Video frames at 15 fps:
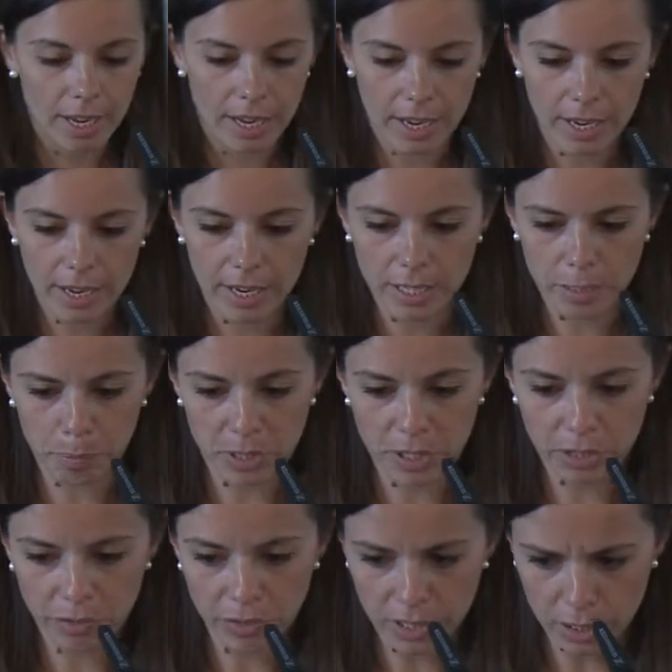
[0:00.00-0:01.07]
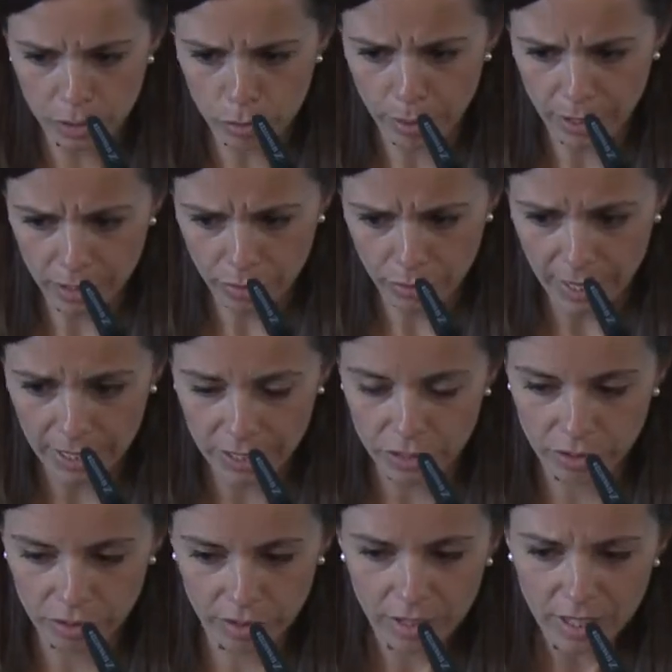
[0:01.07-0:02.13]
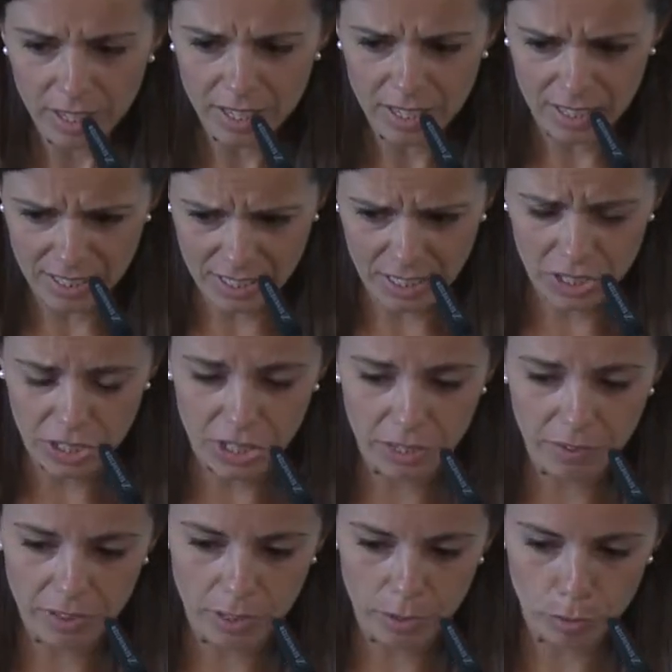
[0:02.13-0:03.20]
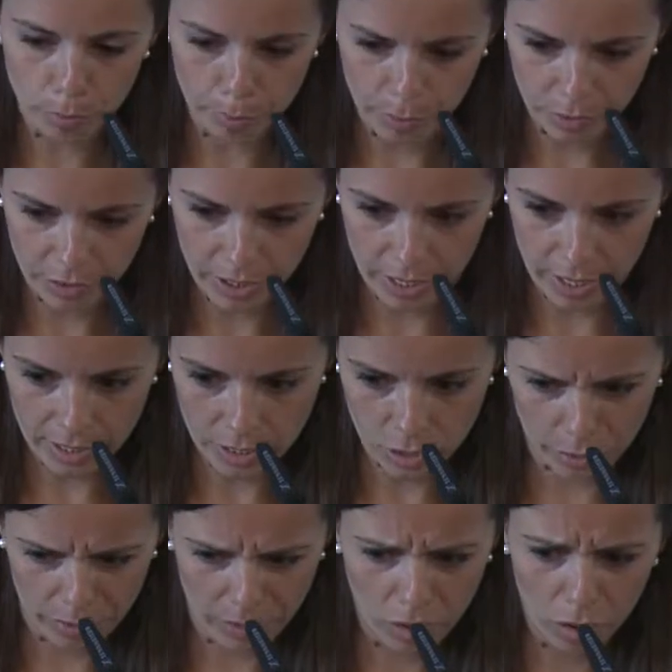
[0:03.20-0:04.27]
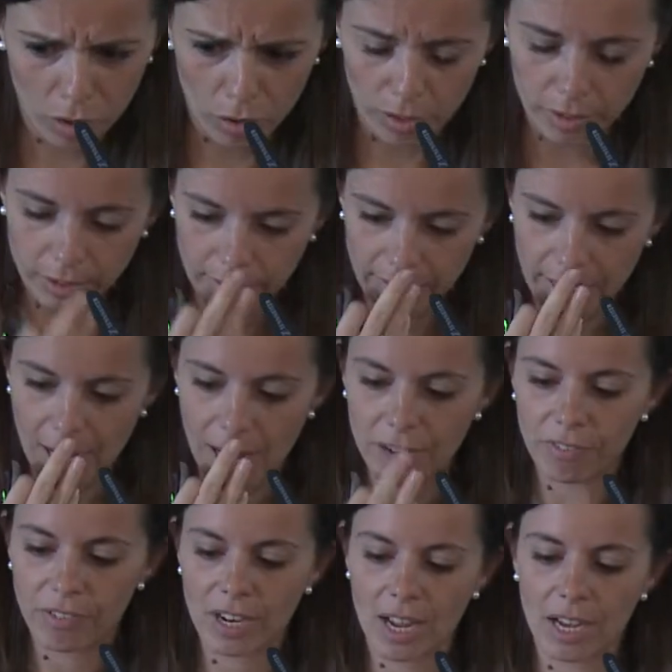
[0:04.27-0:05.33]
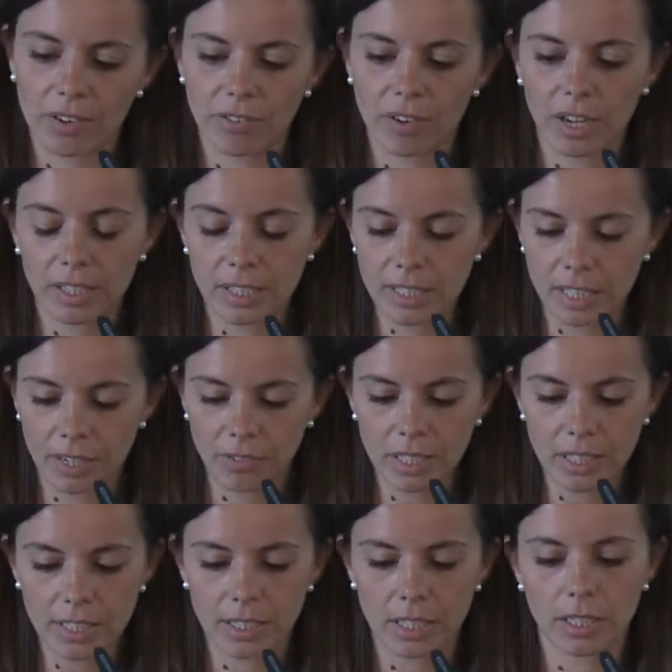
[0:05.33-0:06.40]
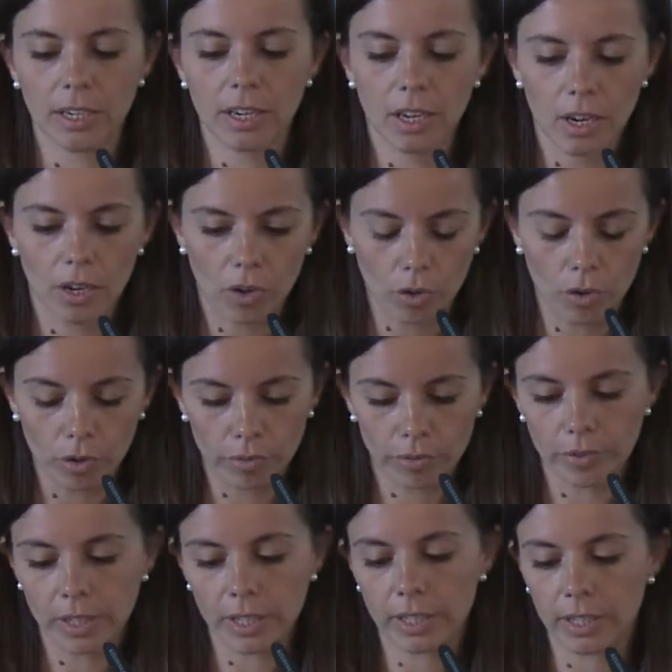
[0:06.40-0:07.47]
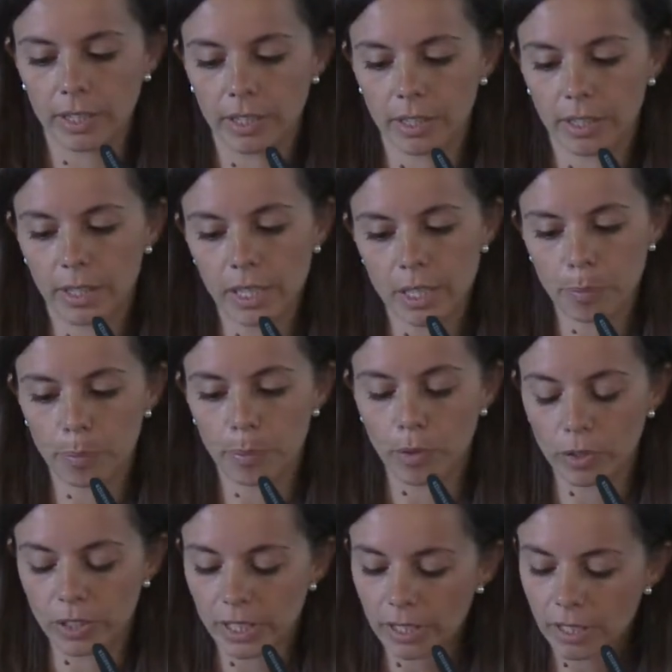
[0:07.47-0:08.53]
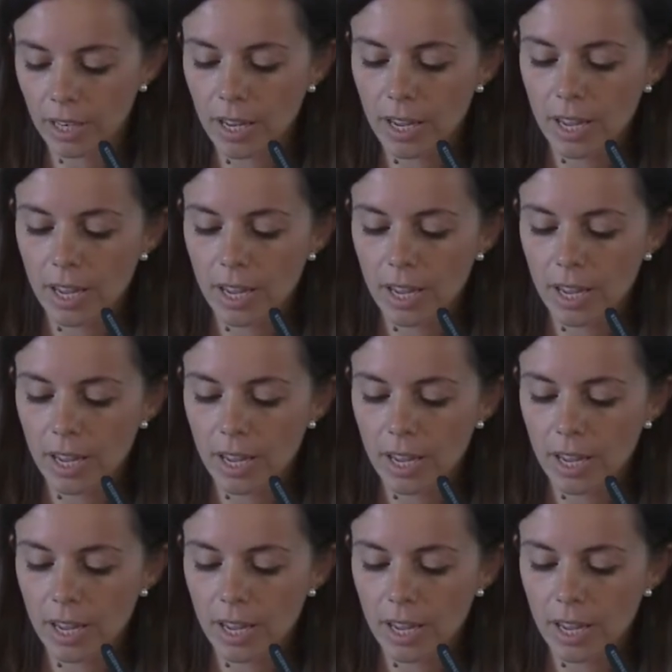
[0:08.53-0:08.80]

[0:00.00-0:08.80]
specificity to interaction, the sensitivity to protease, or the half-life and stability of each protein,